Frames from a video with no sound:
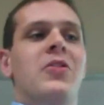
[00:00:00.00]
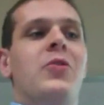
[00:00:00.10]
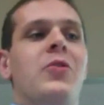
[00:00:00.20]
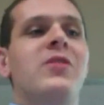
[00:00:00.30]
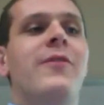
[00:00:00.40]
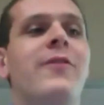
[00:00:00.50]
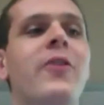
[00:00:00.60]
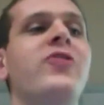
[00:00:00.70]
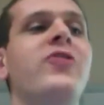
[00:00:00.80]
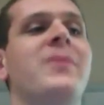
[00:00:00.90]
So under the
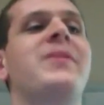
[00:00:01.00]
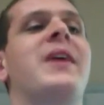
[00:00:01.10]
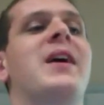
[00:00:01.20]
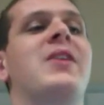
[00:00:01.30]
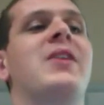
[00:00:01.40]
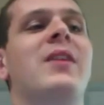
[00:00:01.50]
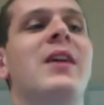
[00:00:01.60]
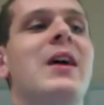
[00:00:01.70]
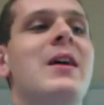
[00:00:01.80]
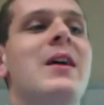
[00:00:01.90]
first circumstance,
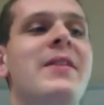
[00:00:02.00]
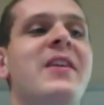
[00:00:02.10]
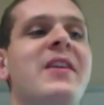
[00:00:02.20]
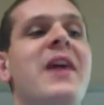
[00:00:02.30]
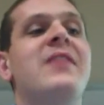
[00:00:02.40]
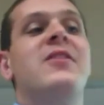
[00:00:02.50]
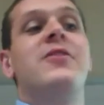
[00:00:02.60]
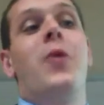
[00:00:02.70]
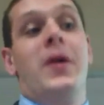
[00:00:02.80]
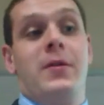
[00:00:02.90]
this conveyance is
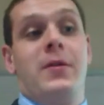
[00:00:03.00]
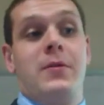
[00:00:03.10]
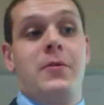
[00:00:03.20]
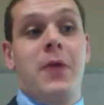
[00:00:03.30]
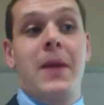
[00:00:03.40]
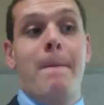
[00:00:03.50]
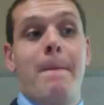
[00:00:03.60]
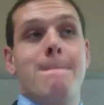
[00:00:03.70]
void, right?